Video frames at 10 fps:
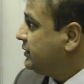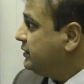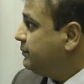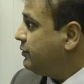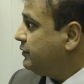
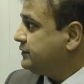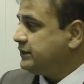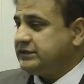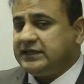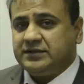
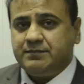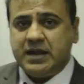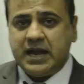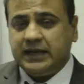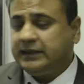deposits at
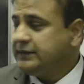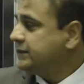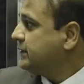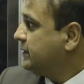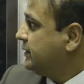
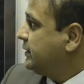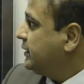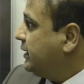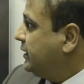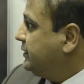bank.
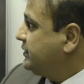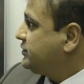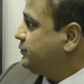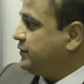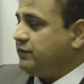They
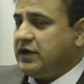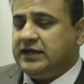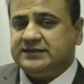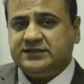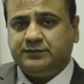
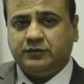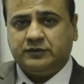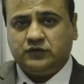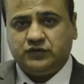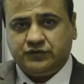supervise
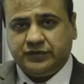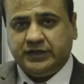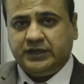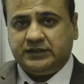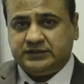
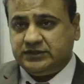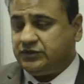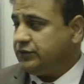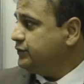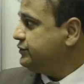depository
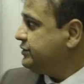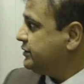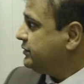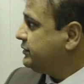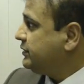
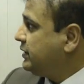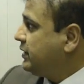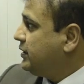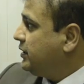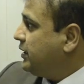institution,
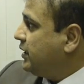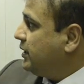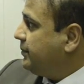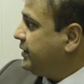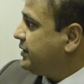
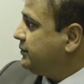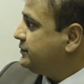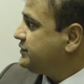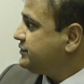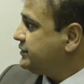
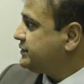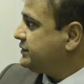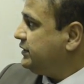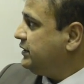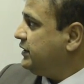becomes
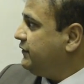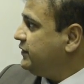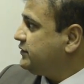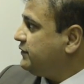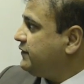trustee in
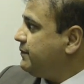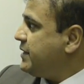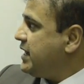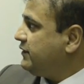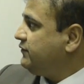event of a
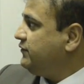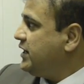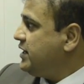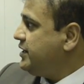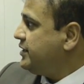bank
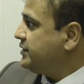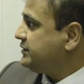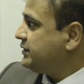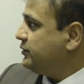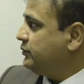
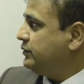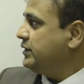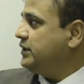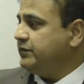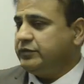failures, and own
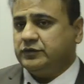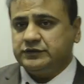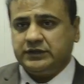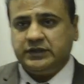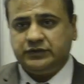the
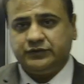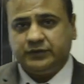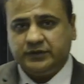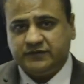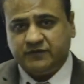deposit
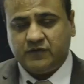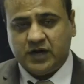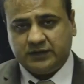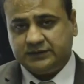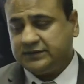insurance
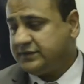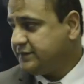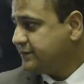funds.